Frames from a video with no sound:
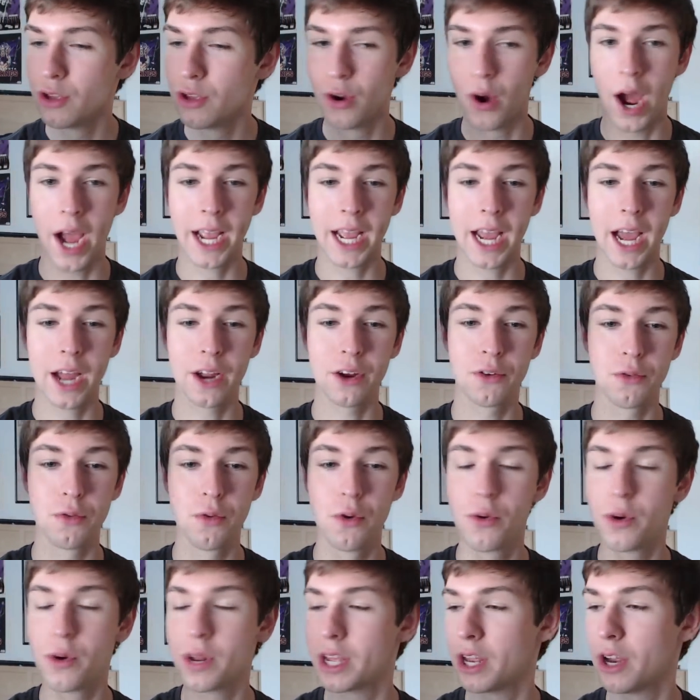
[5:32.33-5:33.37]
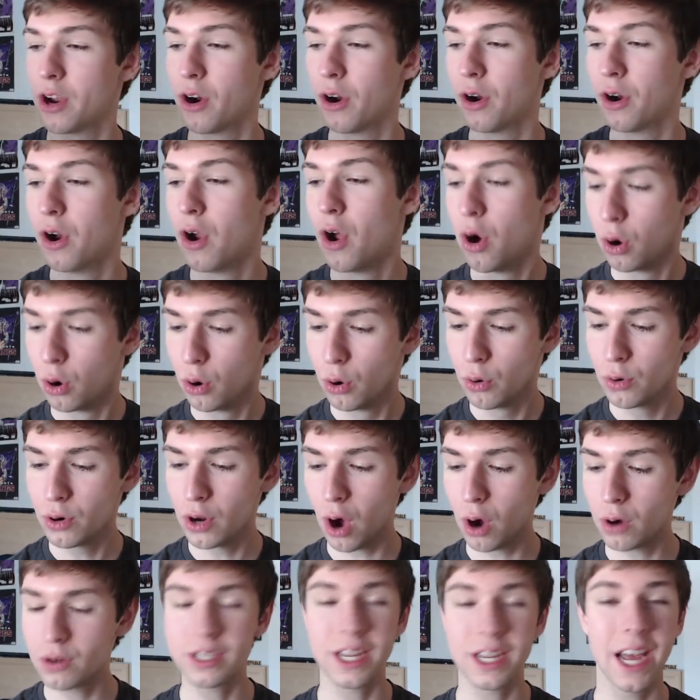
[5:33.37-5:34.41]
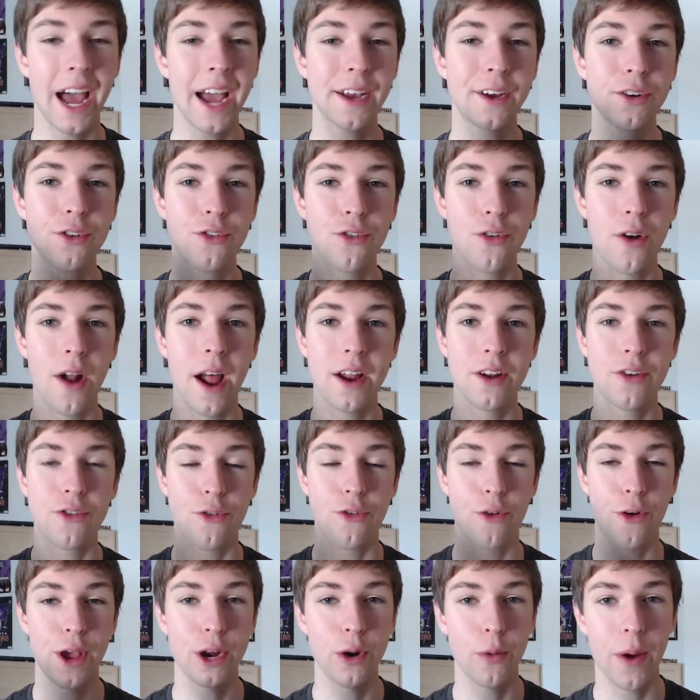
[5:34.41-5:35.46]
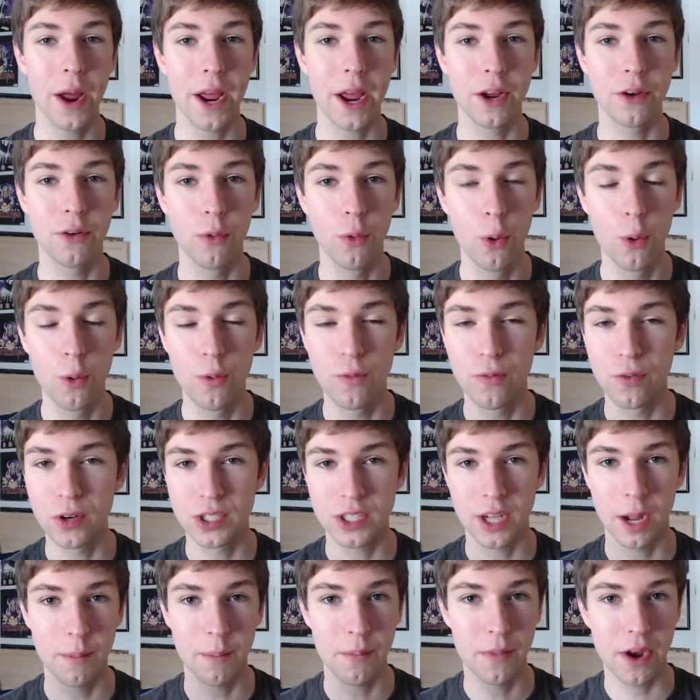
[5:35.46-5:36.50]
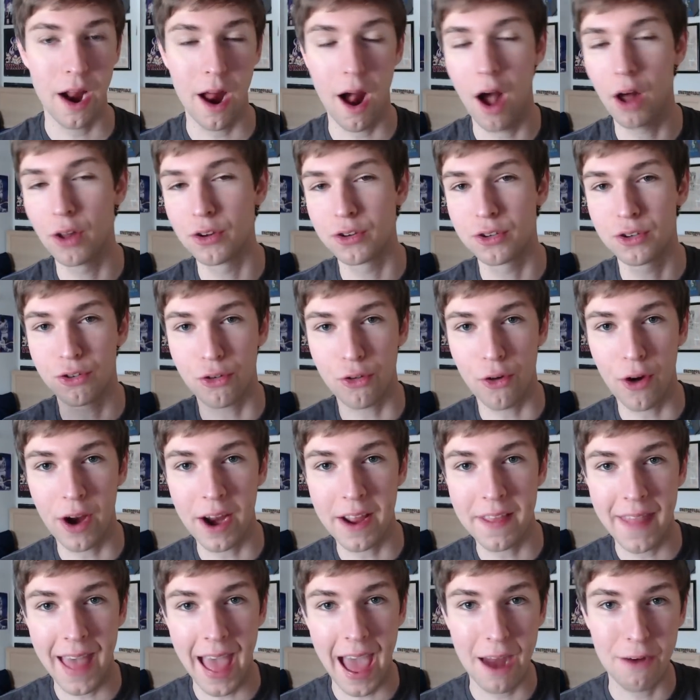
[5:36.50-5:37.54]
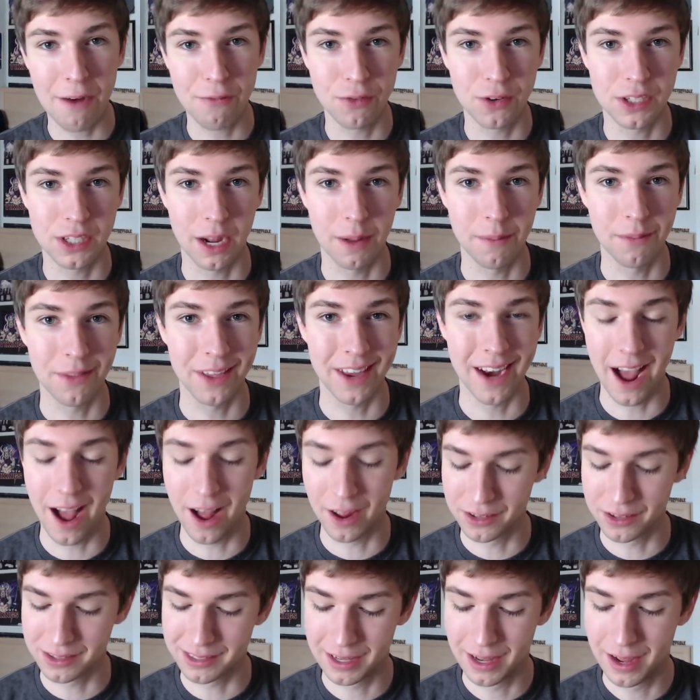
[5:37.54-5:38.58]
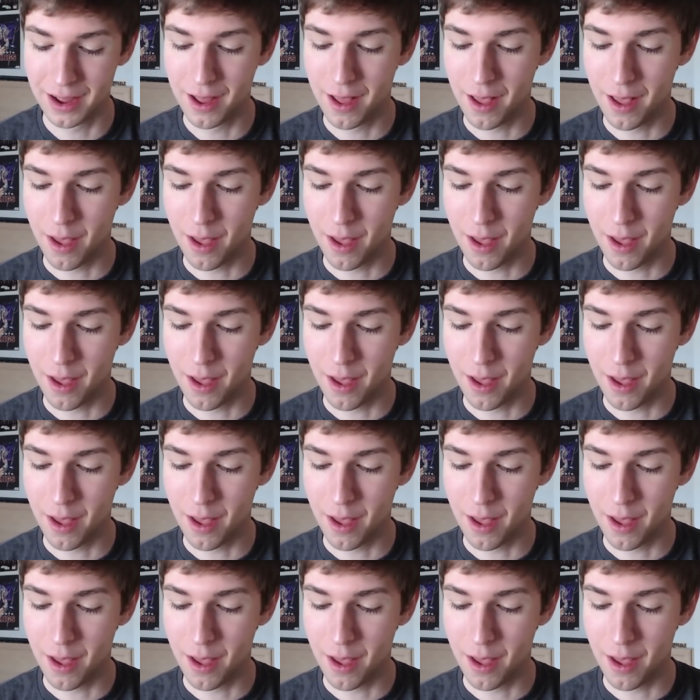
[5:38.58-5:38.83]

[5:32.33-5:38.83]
I got Groot here. Who knows? I could try and trade away Groot for something else, trade that for something else.